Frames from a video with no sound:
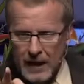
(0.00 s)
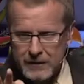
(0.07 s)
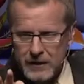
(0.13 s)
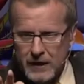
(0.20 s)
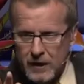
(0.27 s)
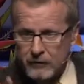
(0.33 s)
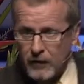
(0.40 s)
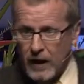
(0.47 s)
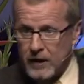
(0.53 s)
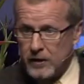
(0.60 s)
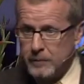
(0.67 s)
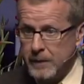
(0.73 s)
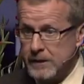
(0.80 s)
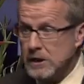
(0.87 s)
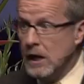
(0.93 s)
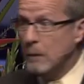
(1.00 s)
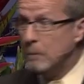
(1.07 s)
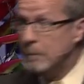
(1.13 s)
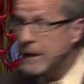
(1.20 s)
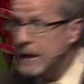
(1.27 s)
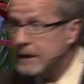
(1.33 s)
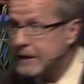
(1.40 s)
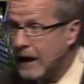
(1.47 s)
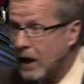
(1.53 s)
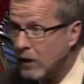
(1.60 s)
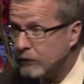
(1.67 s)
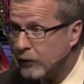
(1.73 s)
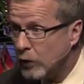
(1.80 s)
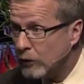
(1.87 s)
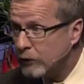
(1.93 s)
identify the beast. Be
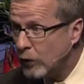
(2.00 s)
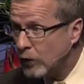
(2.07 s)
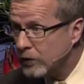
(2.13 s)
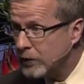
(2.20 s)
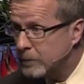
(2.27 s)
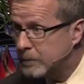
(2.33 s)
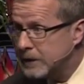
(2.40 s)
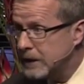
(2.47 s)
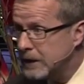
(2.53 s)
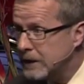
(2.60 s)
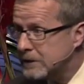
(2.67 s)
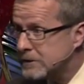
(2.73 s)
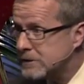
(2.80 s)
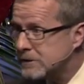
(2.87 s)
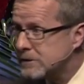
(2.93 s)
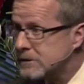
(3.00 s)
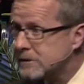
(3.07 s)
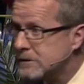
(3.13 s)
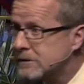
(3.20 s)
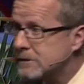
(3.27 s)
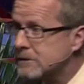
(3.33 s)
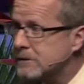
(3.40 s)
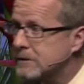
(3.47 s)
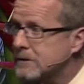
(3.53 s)
careful for the beast.